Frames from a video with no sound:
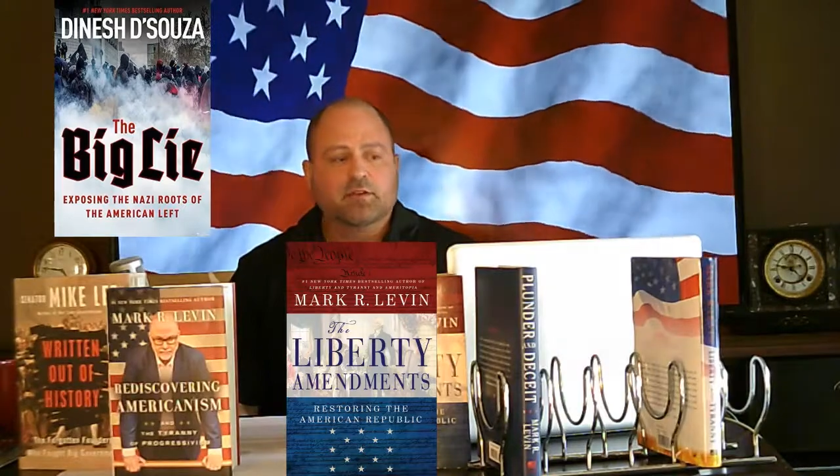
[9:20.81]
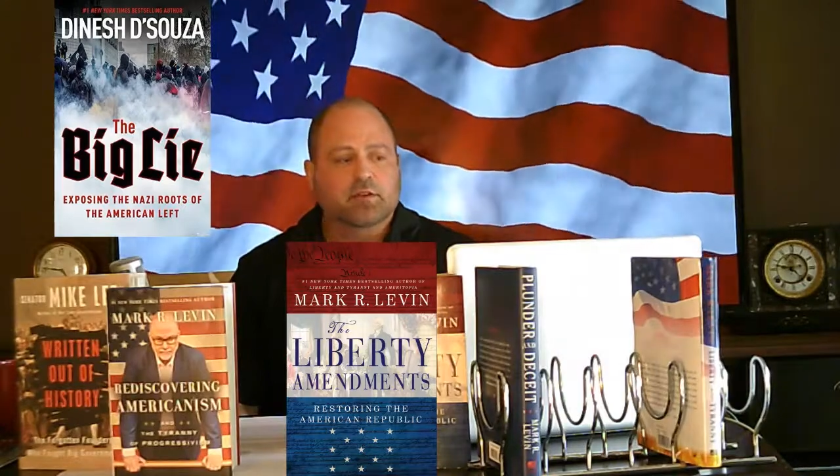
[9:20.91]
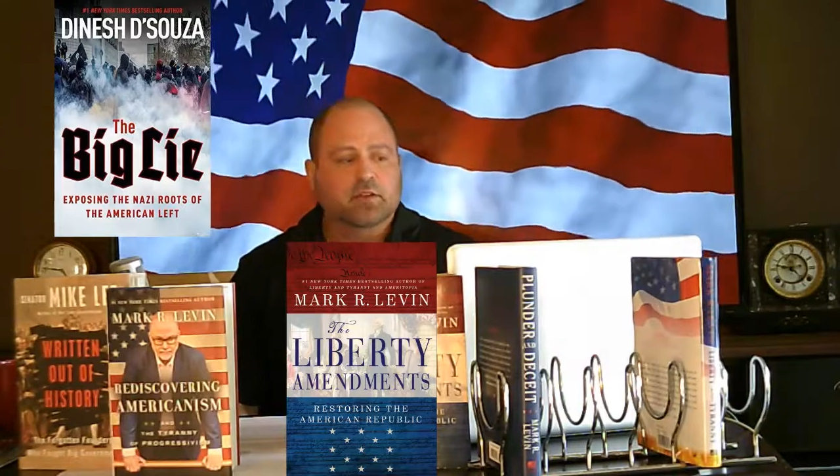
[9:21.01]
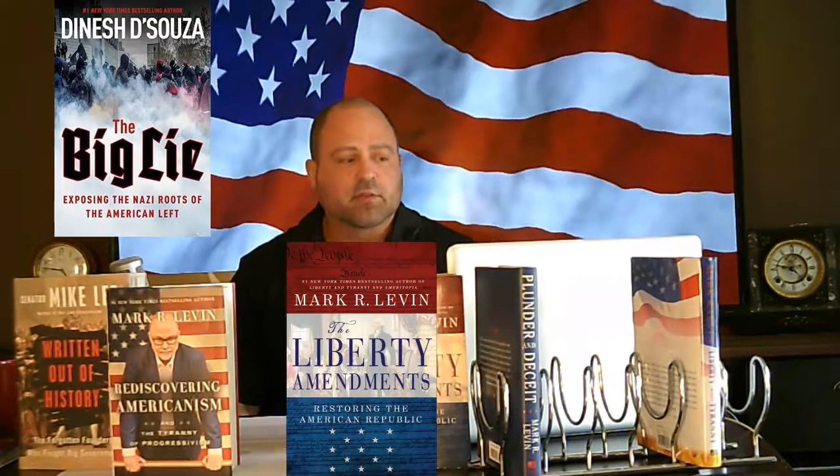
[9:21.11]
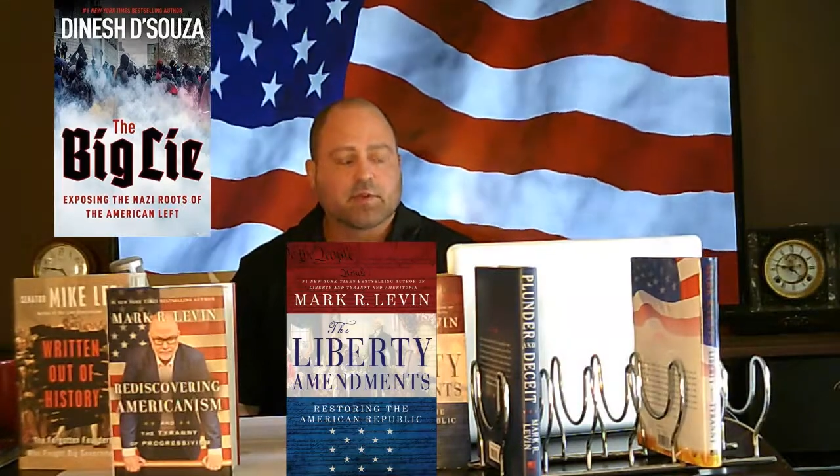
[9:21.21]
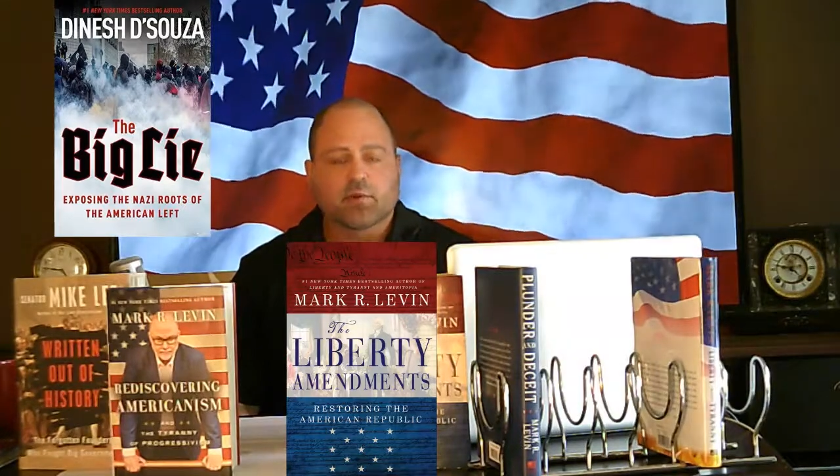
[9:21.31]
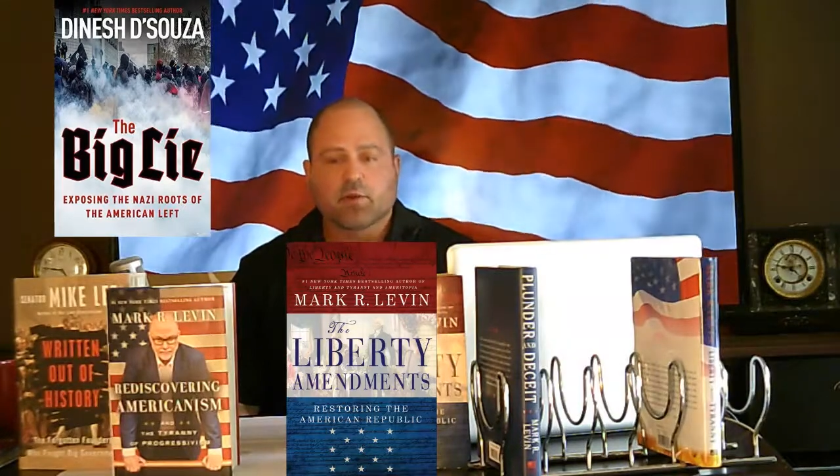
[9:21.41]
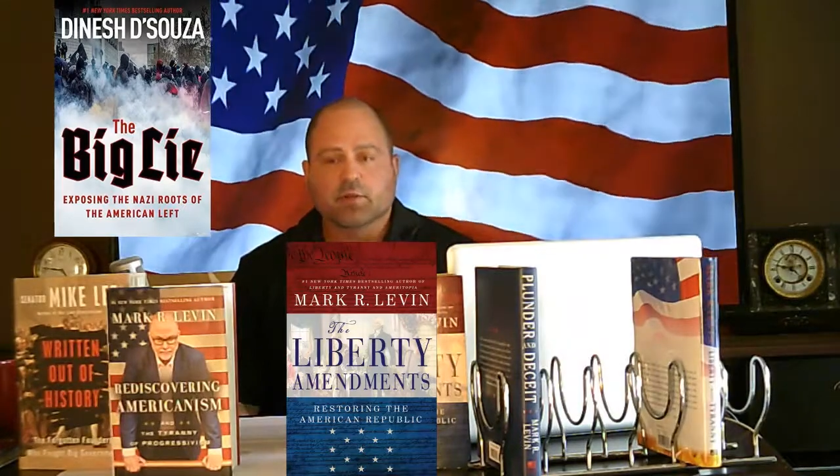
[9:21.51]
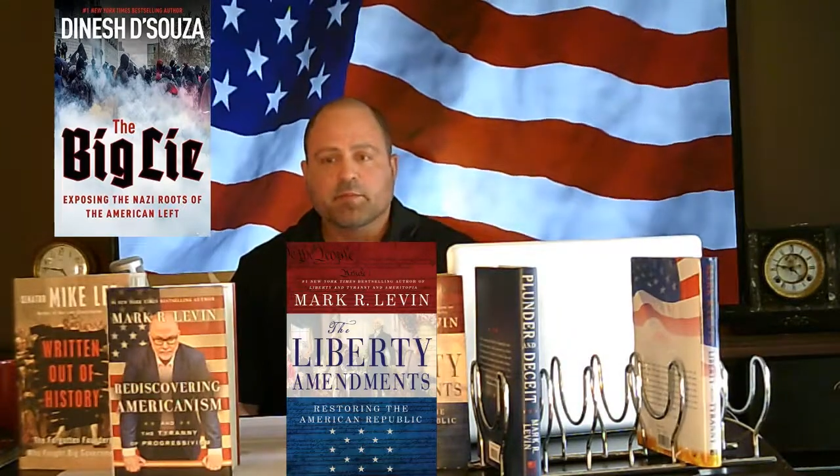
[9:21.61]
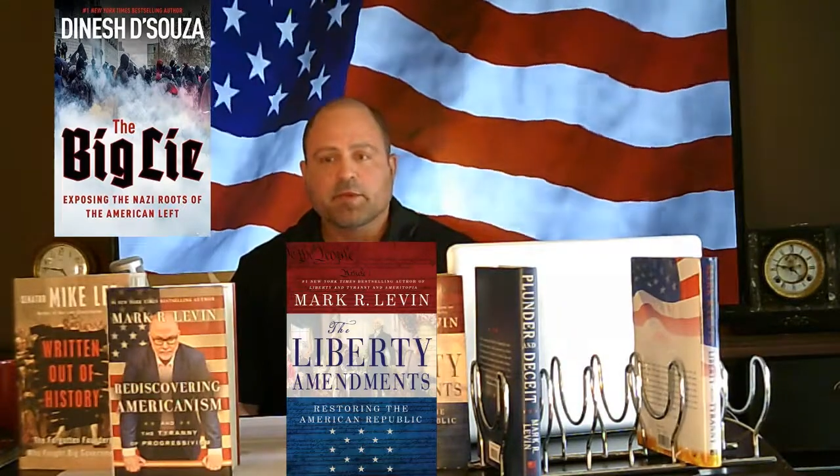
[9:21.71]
took a little bit of work,